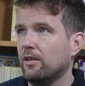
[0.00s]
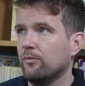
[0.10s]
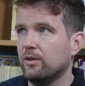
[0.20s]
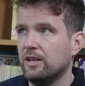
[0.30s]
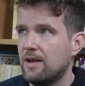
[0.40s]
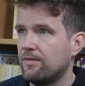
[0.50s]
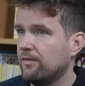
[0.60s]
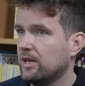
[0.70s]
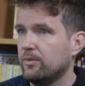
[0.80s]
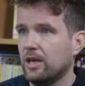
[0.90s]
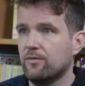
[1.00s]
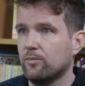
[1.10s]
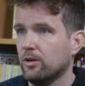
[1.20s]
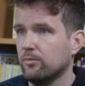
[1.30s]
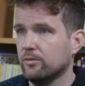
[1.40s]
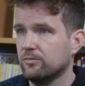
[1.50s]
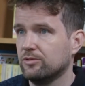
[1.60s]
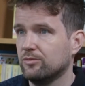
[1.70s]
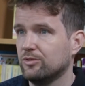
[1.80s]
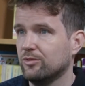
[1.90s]
We never have any behavior
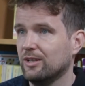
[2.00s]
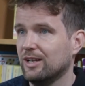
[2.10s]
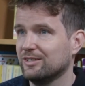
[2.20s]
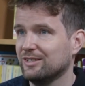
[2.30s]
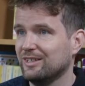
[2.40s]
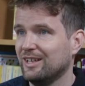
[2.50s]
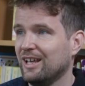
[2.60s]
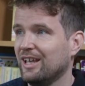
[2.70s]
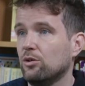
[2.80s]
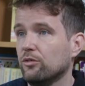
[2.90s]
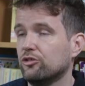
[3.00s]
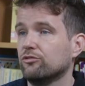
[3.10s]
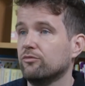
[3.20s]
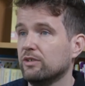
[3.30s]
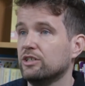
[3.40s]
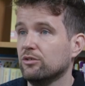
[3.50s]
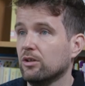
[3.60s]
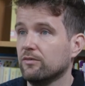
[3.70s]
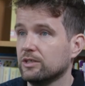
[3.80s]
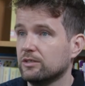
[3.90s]
problems when we're doing the lesson. All the children really do
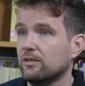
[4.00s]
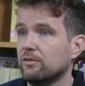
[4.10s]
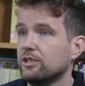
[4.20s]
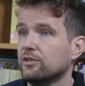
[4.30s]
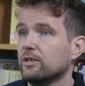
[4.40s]
love it. They really do